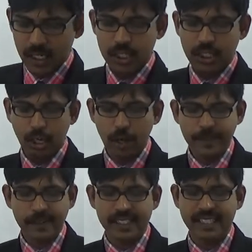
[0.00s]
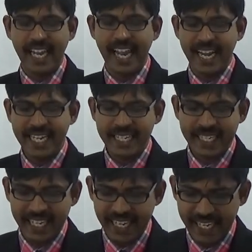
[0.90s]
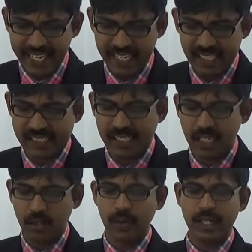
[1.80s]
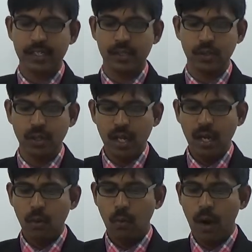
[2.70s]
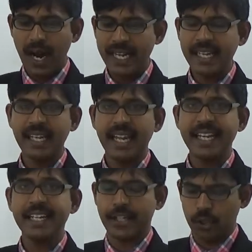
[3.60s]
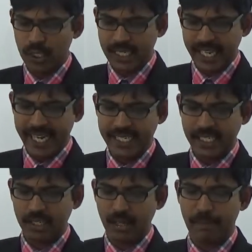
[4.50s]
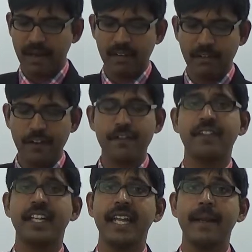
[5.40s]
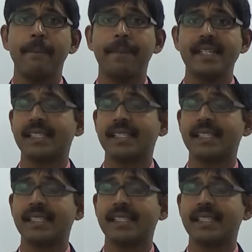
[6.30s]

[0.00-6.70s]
doped with Nd is equal to 1 into 10 to the power 15 per